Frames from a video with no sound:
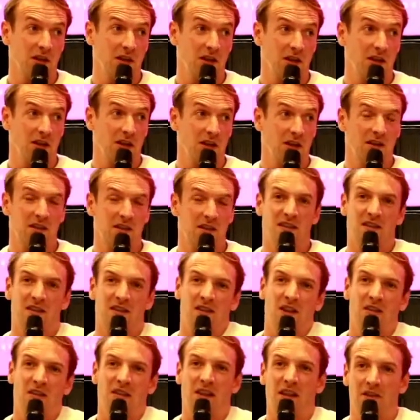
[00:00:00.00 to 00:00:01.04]
This is
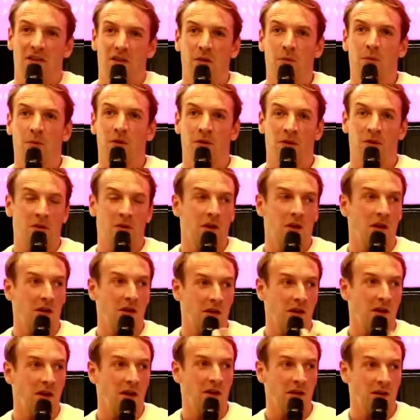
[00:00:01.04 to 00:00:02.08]
not that common,
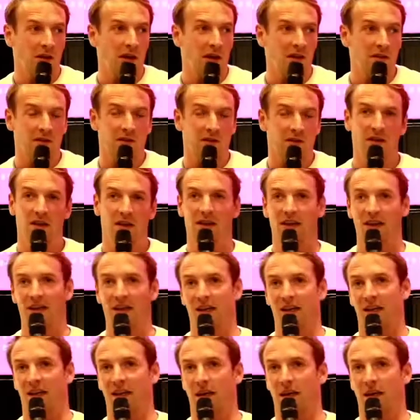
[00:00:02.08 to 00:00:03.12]
I guess.
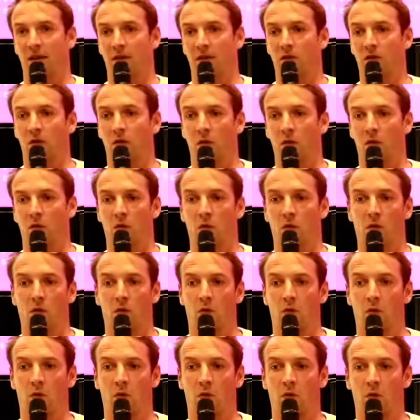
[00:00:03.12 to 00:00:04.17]
And
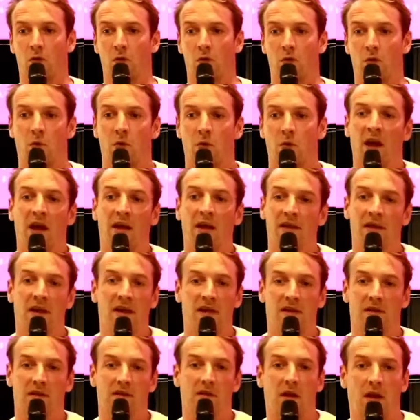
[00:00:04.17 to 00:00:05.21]
so we had
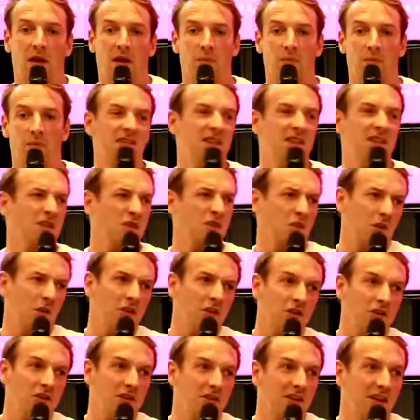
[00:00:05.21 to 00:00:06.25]
that business
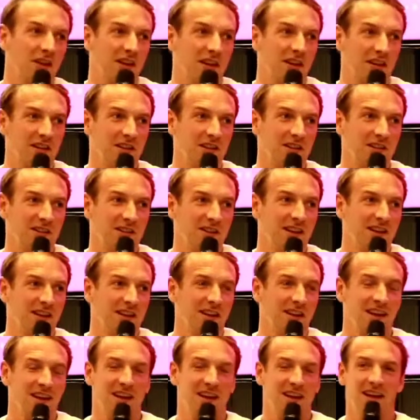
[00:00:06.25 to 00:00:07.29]
crush, I guess.
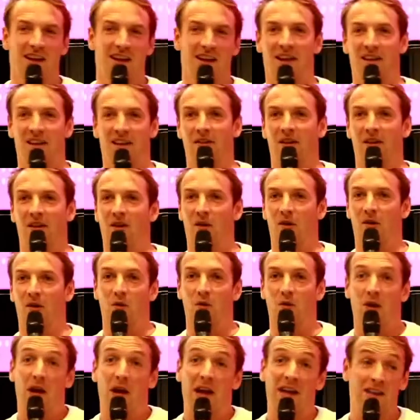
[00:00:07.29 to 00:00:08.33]
And we
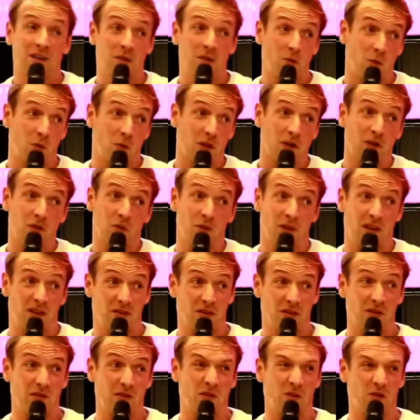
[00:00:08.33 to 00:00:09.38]
like to work
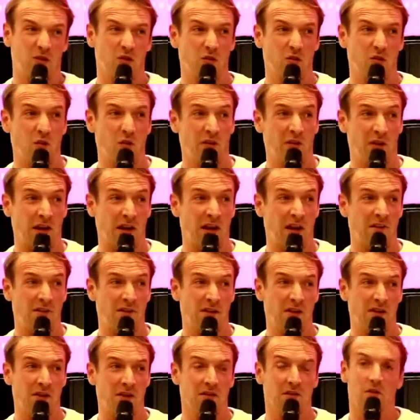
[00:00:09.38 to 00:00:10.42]
together for 2.5
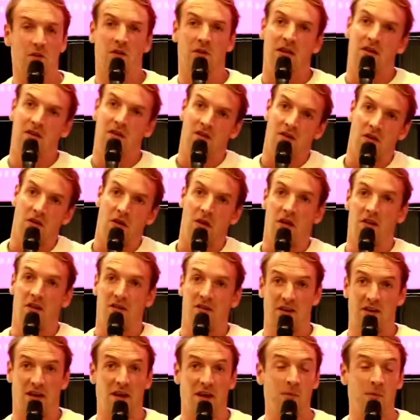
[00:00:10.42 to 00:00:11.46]
years, so that's a lot of
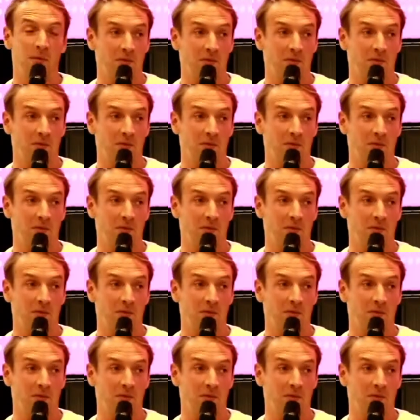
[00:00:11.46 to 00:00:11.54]
time,